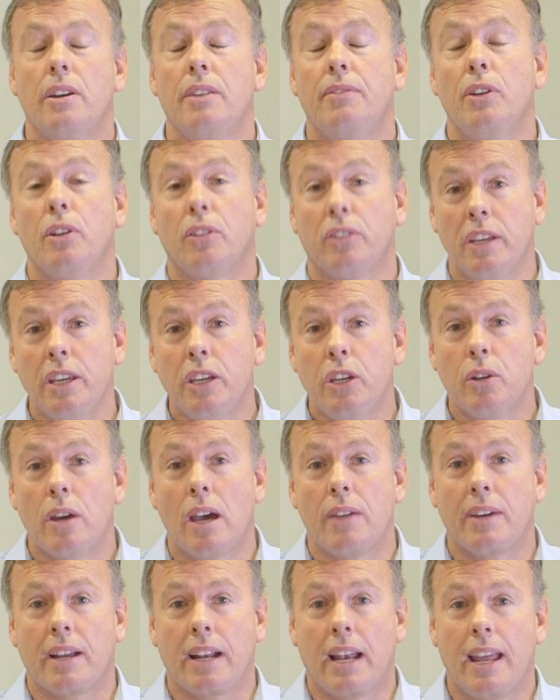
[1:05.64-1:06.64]
if you think you
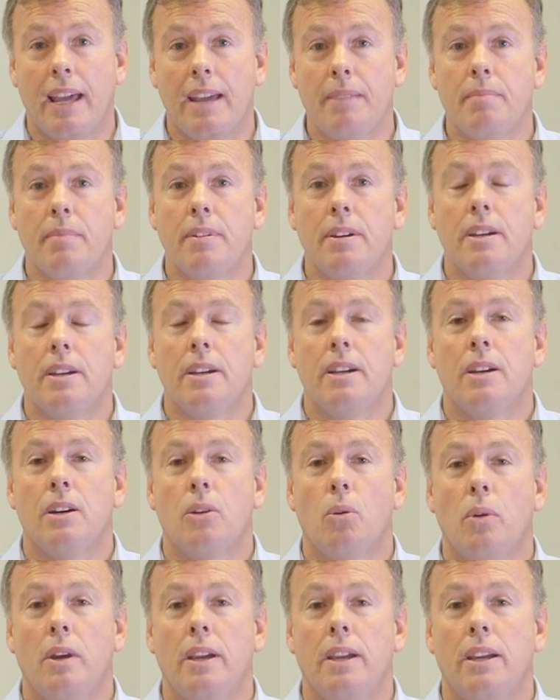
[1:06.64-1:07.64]
have a claim,
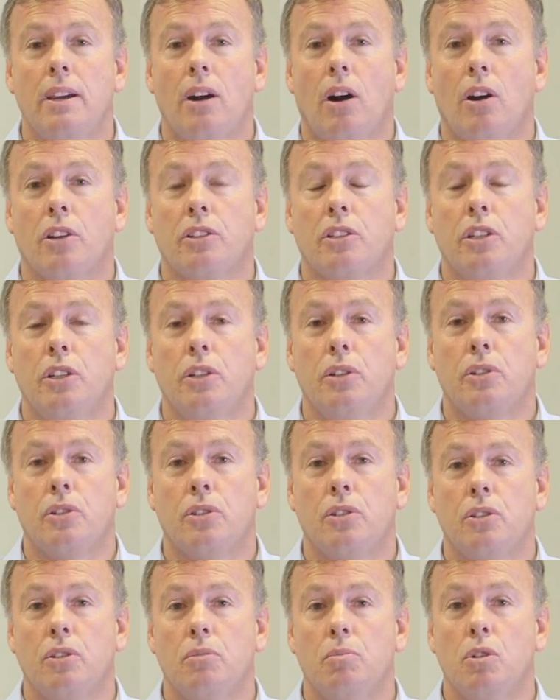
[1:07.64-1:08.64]
we ask you
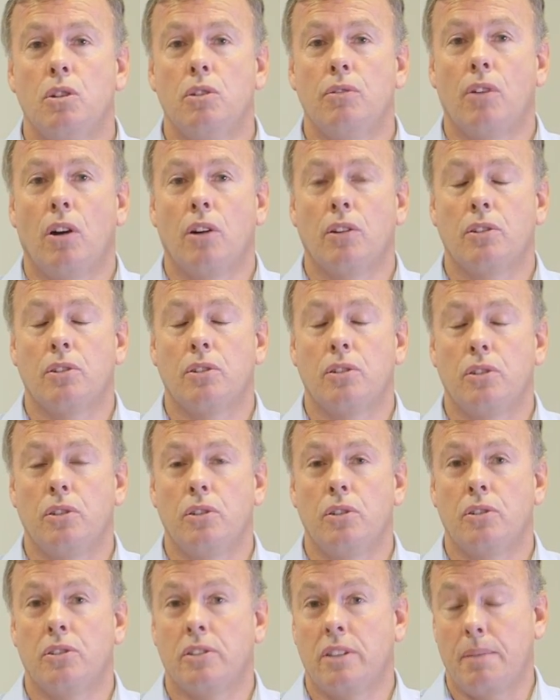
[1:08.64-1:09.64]
to move on
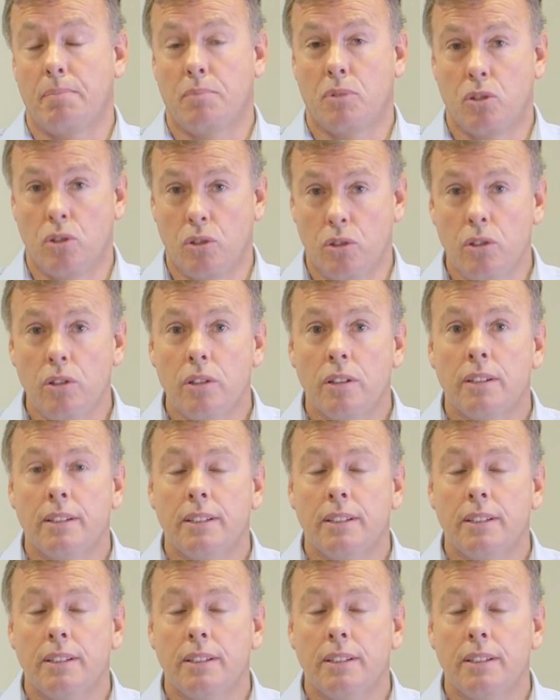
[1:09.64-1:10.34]
to step 2.